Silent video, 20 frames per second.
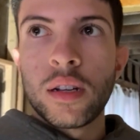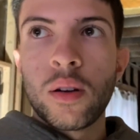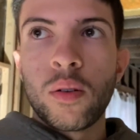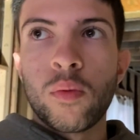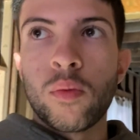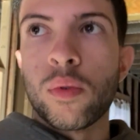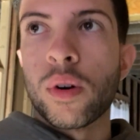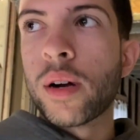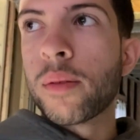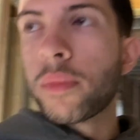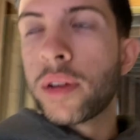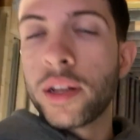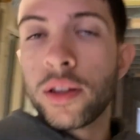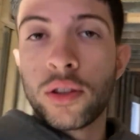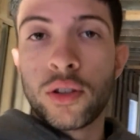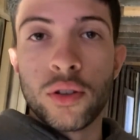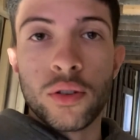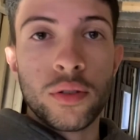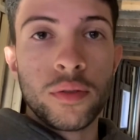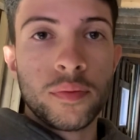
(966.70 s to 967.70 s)
What I'm gonna
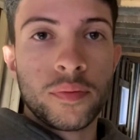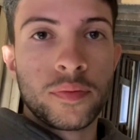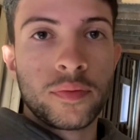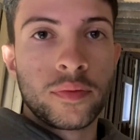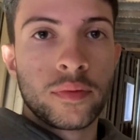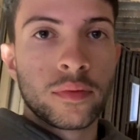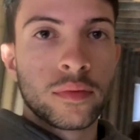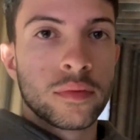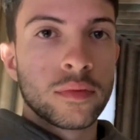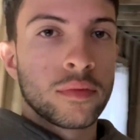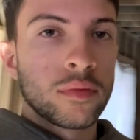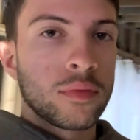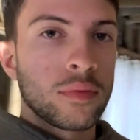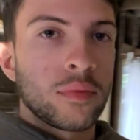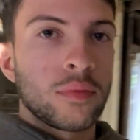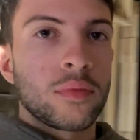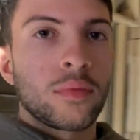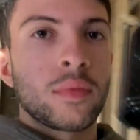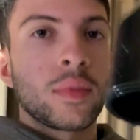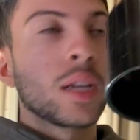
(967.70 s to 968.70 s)
do,
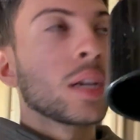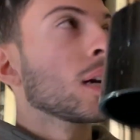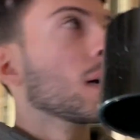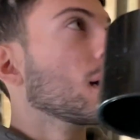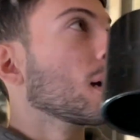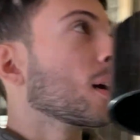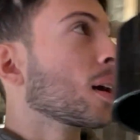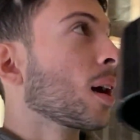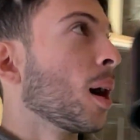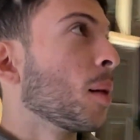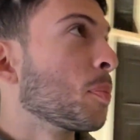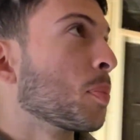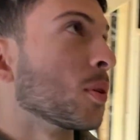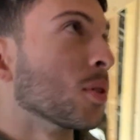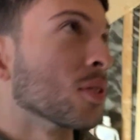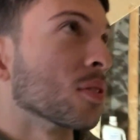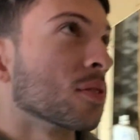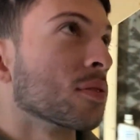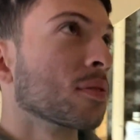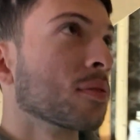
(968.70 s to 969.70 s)

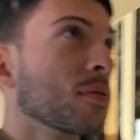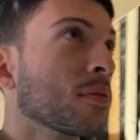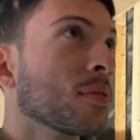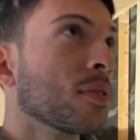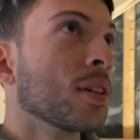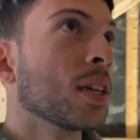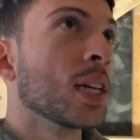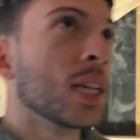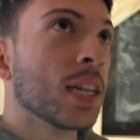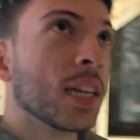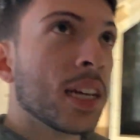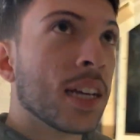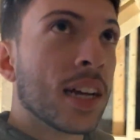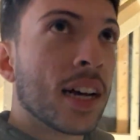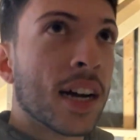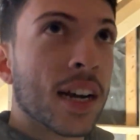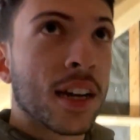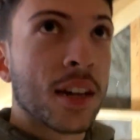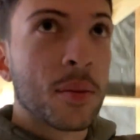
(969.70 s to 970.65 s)
couple. I'm gonna